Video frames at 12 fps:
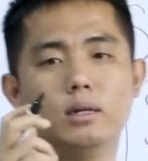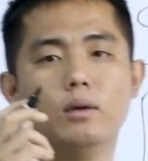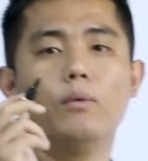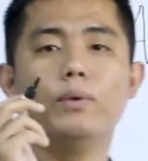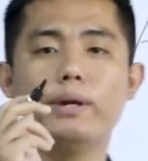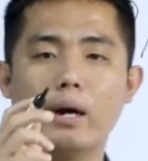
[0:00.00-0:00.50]

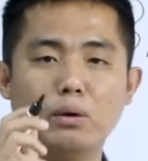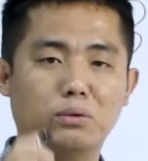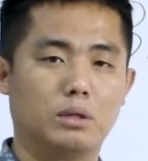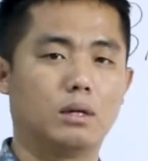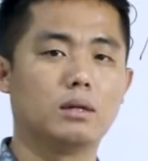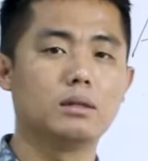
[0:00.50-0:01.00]

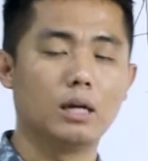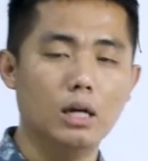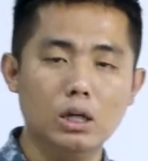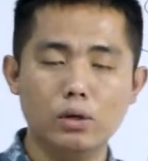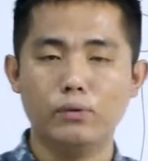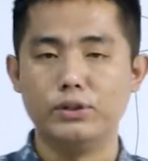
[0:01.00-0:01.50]
Without the
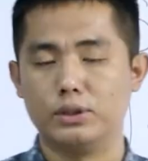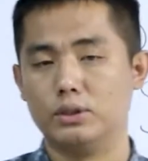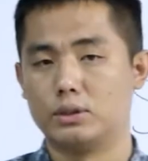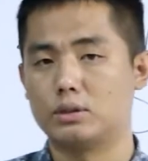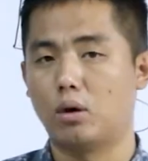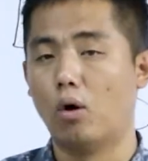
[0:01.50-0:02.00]
individuals
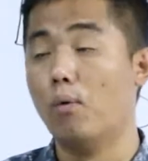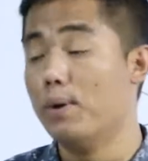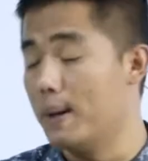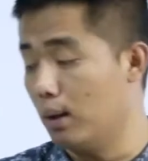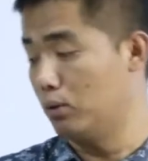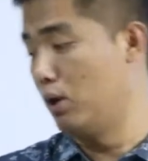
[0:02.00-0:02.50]
or
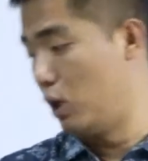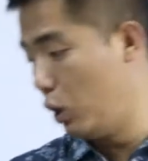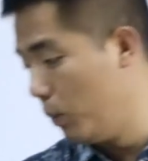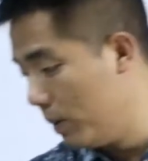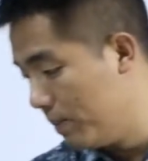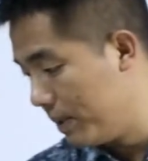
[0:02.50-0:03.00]
without the
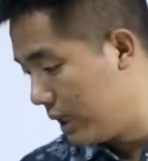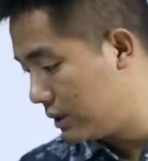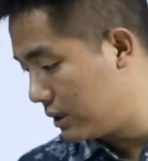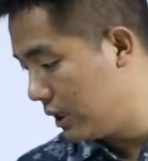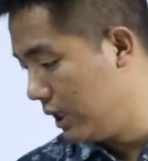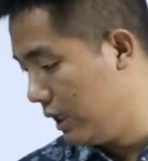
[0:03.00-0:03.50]
human
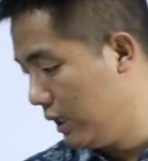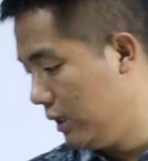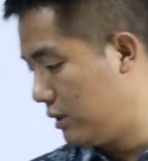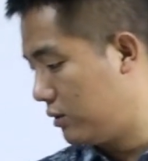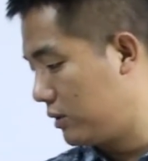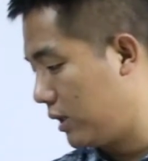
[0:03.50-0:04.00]
beings in the
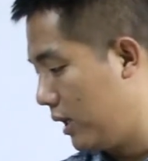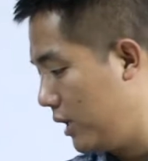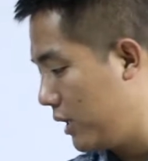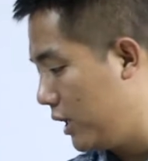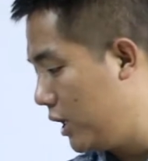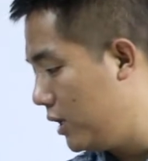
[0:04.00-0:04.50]

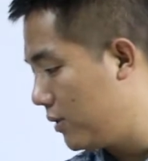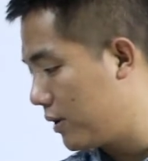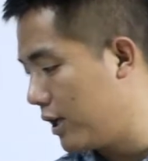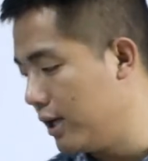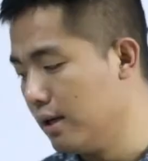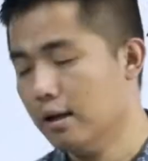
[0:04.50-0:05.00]
society,
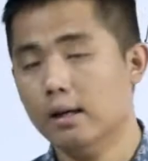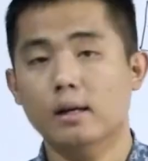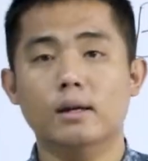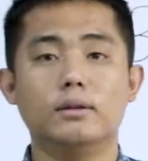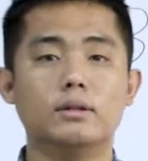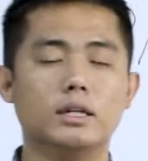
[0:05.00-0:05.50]
okay,
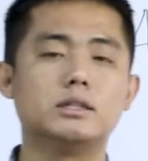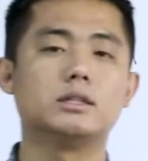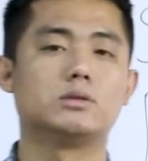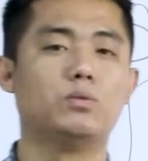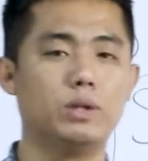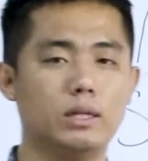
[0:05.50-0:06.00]
this is
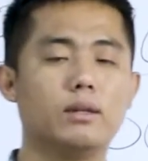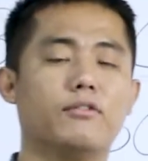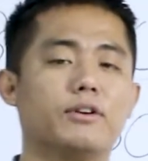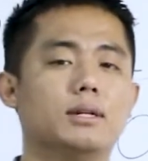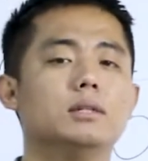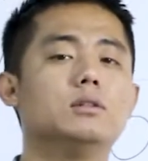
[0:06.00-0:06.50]
very
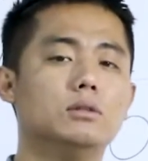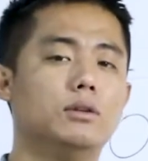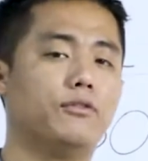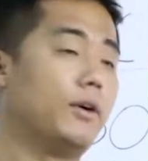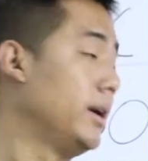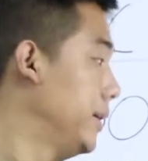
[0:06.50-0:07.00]
difficult to
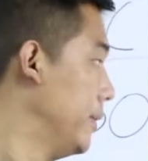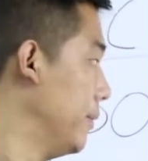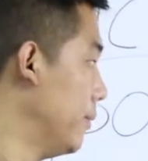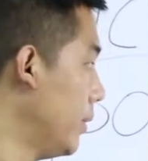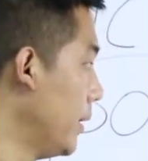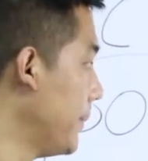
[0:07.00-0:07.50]
define. Why?